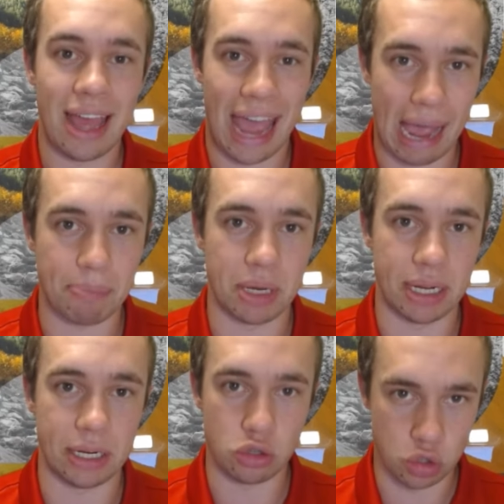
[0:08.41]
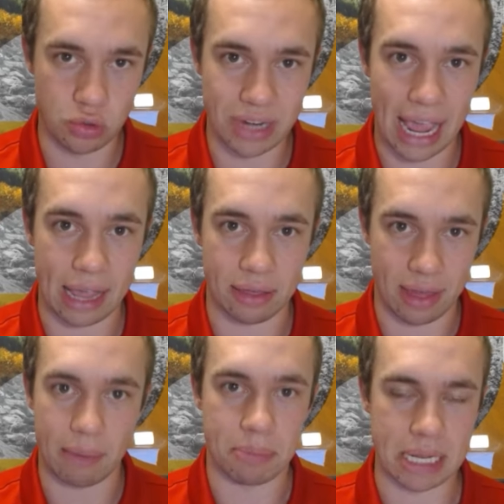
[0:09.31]
happening today,
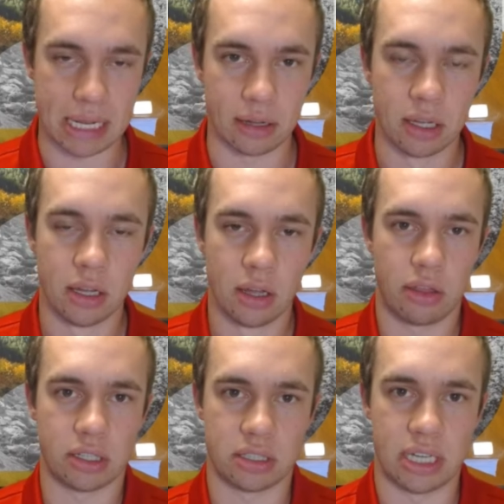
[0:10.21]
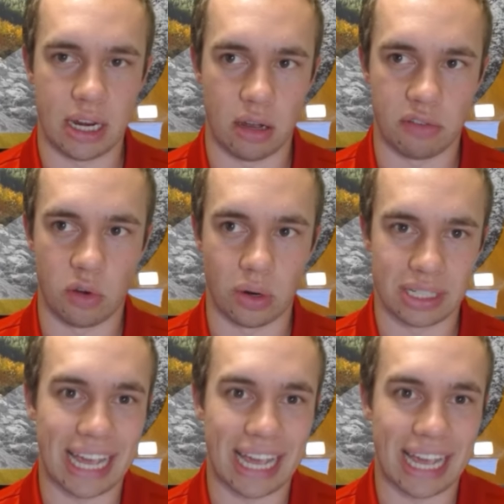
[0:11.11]
that being Thursday, of course,